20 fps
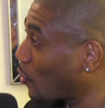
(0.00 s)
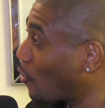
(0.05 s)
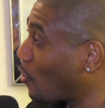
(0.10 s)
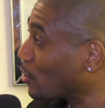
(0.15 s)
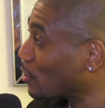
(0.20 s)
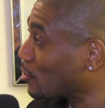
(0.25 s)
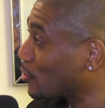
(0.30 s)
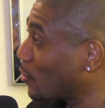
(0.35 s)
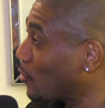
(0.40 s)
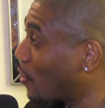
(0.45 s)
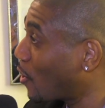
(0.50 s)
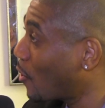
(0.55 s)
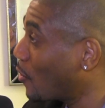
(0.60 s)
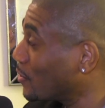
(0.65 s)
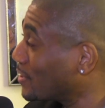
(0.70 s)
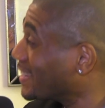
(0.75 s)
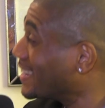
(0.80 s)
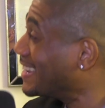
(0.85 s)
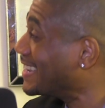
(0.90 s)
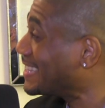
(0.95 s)
talk show
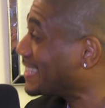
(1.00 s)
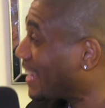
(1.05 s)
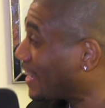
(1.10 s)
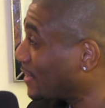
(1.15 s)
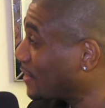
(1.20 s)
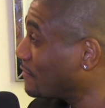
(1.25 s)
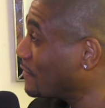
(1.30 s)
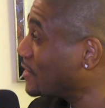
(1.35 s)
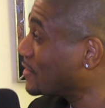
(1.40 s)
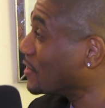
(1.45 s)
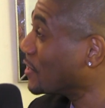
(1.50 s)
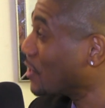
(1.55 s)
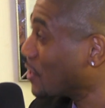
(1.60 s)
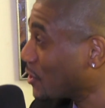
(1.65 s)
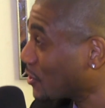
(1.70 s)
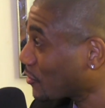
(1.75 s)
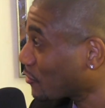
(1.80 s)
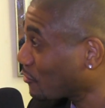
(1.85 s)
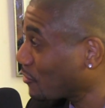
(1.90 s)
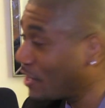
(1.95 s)
host in television
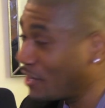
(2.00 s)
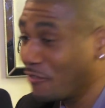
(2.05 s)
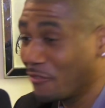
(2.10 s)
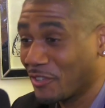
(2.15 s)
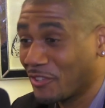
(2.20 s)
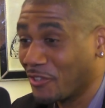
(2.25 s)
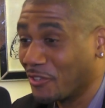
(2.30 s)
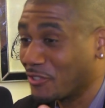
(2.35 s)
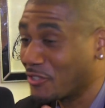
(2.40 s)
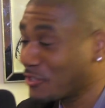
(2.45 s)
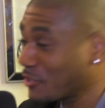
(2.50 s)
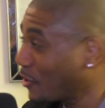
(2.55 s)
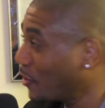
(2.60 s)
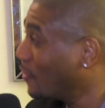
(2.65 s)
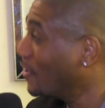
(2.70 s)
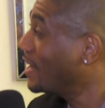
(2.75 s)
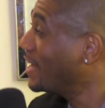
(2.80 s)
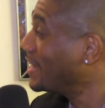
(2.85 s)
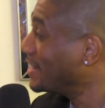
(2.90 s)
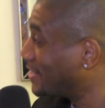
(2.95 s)
history with your
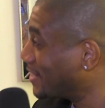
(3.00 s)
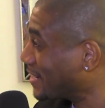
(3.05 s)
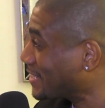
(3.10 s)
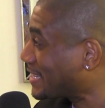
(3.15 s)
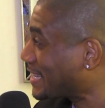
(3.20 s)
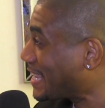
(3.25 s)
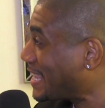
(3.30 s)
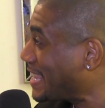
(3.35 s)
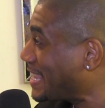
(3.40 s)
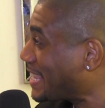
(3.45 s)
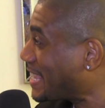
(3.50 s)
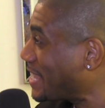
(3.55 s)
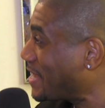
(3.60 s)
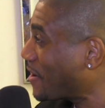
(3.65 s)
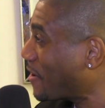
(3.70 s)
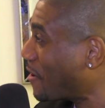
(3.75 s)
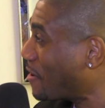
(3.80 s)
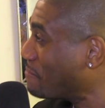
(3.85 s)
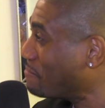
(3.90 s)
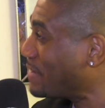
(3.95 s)
show Just KeKe
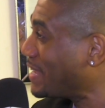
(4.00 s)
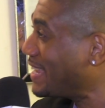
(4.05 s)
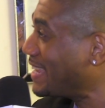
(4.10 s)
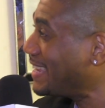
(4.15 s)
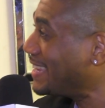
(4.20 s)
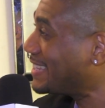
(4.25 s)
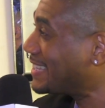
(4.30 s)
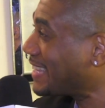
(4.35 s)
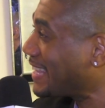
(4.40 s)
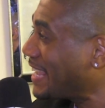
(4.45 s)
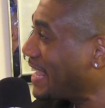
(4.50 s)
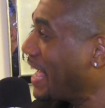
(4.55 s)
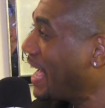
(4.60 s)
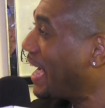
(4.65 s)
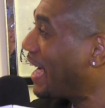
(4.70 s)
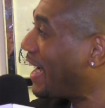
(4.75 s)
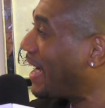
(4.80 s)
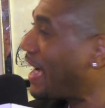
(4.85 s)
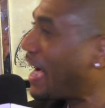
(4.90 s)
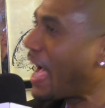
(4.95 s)
on BET.
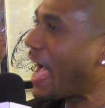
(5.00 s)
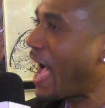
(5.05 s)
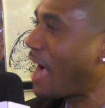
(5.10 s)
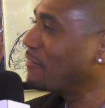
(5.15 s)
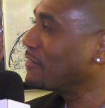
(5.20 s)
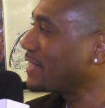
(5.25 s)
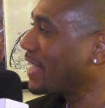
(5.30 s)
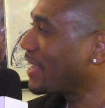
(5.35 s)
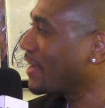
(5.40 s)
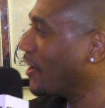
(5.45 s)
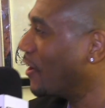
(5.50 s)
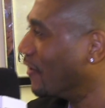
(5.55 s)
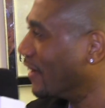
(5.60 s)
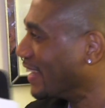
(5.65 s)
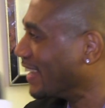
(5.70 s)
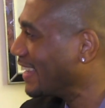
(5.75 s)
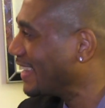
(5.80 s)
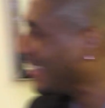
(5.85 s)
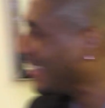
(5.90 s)
How is that going?